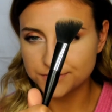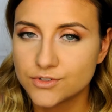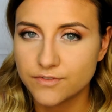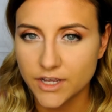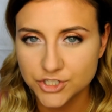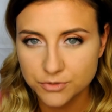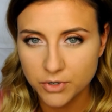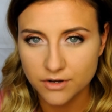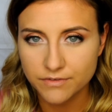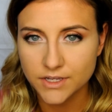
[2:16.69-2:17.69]
To find your
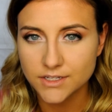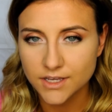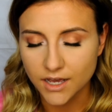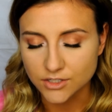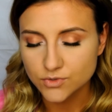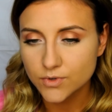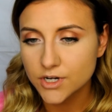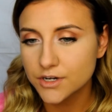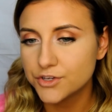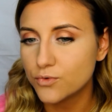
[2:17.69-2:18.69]
perfect
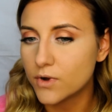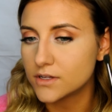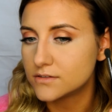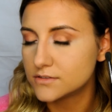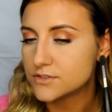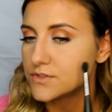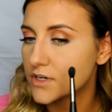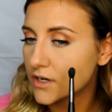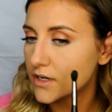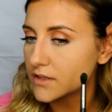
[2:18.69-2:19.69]
contour, you want to
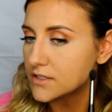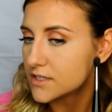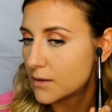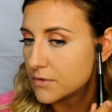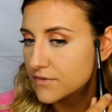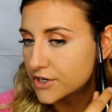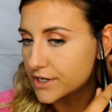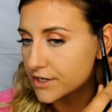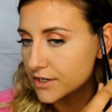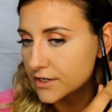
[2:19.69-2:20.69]
start at the top of your
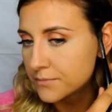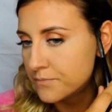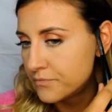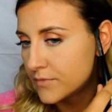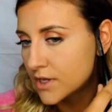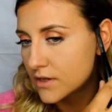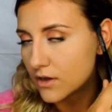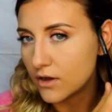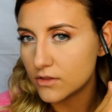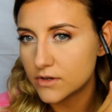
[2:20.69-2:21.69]
ear,
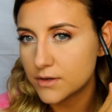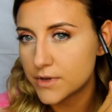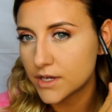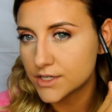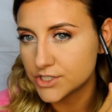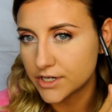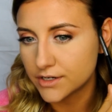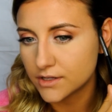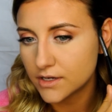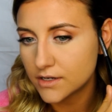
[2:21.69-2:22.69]
all the way back in your
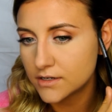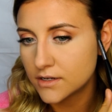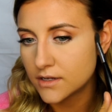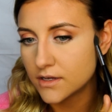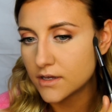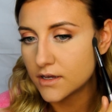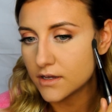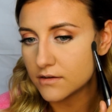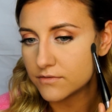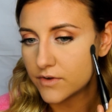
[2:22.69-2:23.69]
hairline,
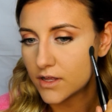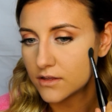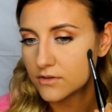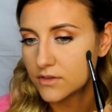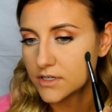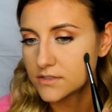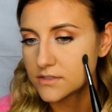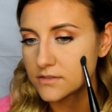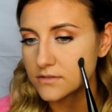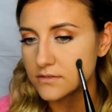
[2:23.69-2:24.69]
and follow
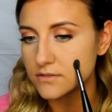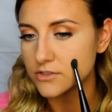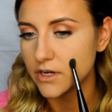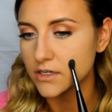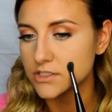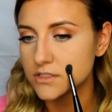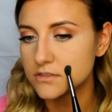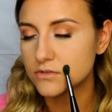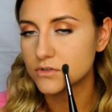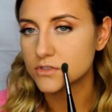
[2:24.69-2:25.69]
this
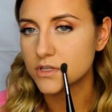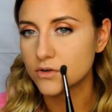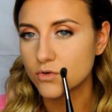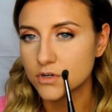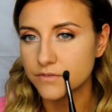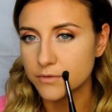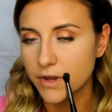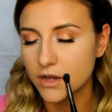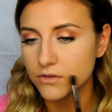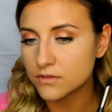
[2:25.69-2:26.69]
direction towards the corner of your
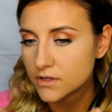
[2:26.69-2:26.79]
mouth.